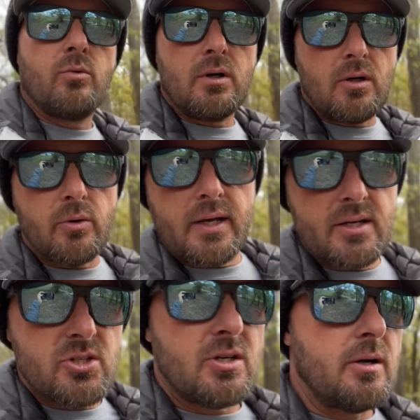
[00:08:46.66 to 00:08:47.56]
We're at
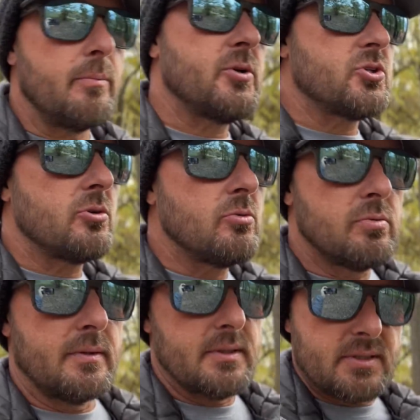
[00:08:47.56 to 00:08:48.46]
location number 2.
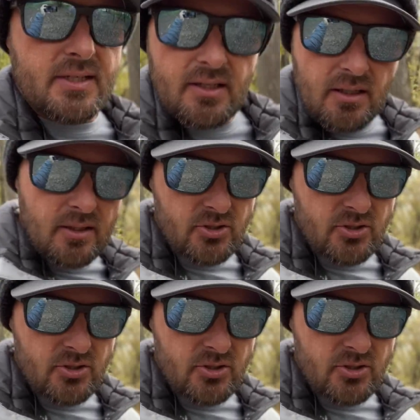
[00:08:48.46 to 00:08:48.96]
It's getting a little